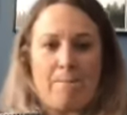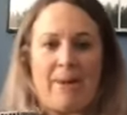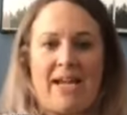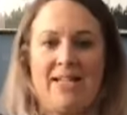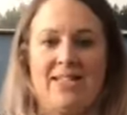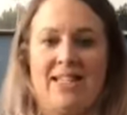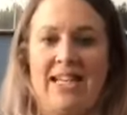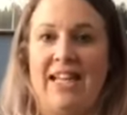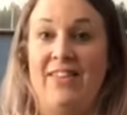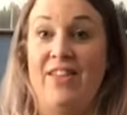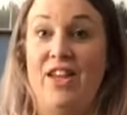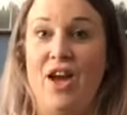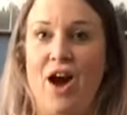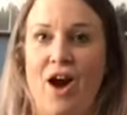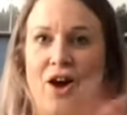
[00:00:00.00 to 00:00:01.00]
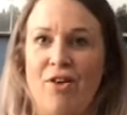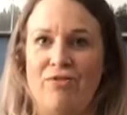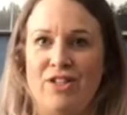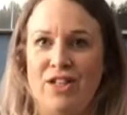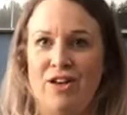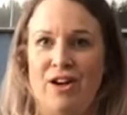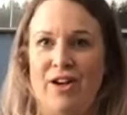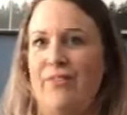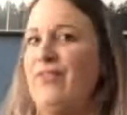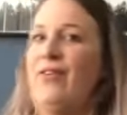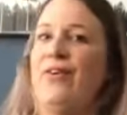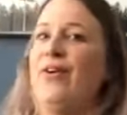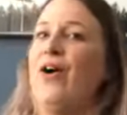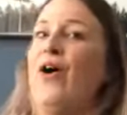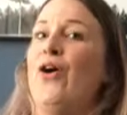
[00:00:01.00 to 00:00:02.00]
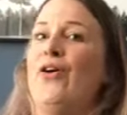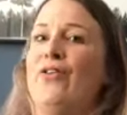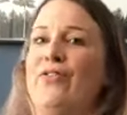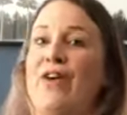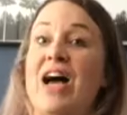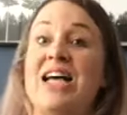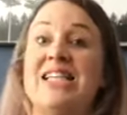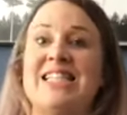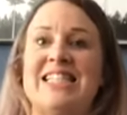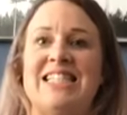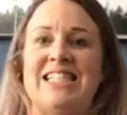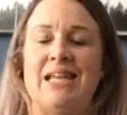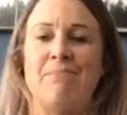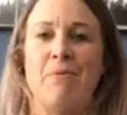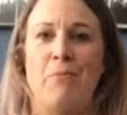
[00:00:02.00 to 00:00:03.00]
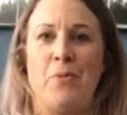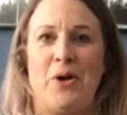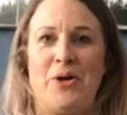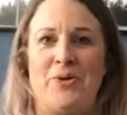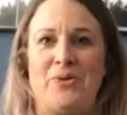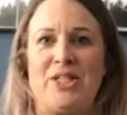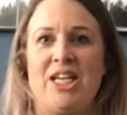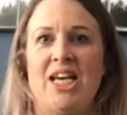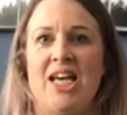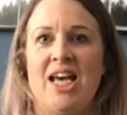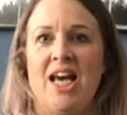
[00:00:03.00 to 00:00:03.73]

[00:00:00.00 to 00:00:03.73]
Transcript: basically the afterlife of Slimming World.